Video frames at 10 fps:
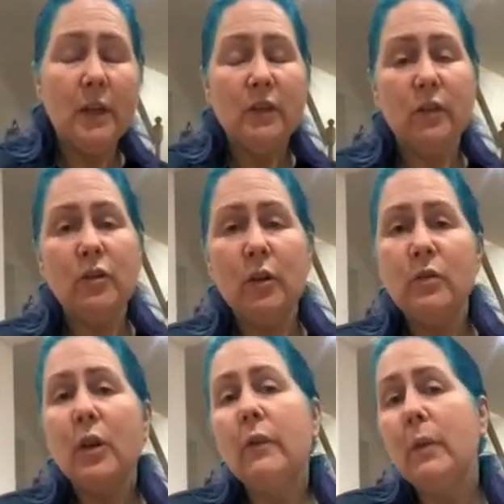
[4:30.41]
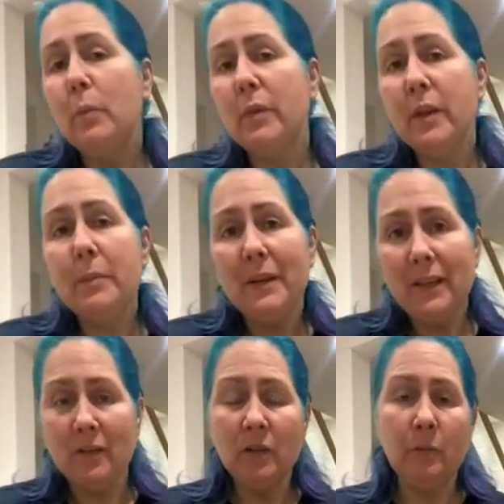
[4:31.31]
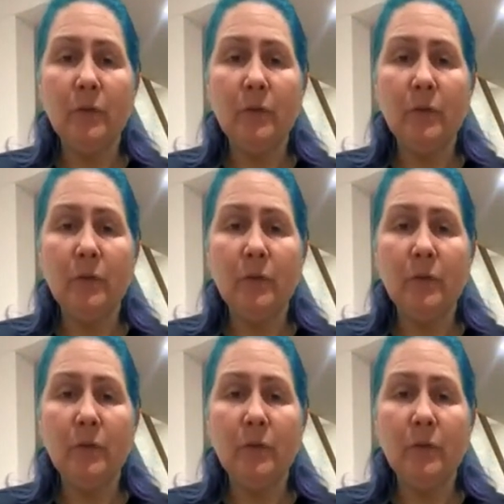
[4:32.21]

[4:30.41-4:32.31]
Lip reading: So don't dive in with it, but it is something